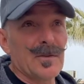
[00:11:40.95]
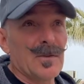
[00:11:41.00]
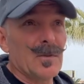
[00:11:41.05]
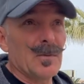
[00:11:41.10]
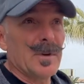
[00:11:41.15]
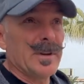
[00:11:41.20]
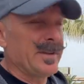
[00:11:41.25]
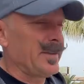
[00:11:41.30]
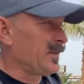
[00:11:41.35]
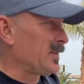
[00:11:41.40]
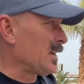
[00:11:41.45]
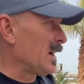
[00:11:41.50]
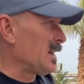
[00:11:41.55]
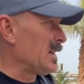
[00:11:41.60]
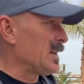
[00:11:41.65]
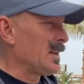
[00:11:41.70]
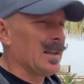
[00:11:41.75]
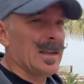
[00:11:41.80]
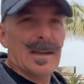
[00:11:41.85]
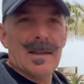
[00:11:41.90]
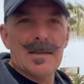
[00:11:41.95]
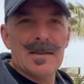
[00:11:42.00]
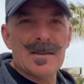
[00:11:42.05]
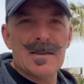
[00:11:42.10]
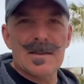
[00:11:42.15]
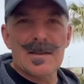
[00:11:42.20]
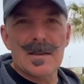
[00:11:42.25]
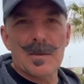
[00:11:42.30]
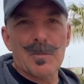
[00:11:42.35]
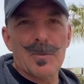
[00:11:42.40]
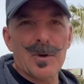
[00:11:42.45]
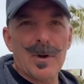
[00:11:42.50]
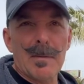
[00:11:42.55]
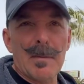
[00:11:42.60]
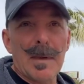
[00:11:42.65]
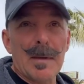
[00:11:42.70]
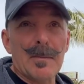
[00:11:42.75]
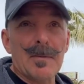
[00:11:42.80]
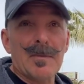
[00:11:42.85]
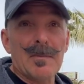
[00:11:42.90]
so we decided to get, this is the
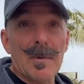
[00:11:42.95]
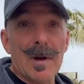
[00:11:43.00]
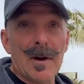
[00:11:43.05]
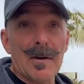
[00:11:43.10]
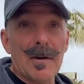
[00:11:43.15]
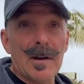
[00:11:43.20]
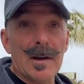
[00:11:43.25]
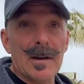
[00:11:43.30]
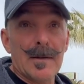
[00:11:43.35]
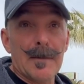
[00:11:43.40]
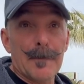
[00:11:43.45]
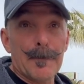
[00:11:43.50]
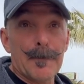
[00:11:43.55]
premium spot, right?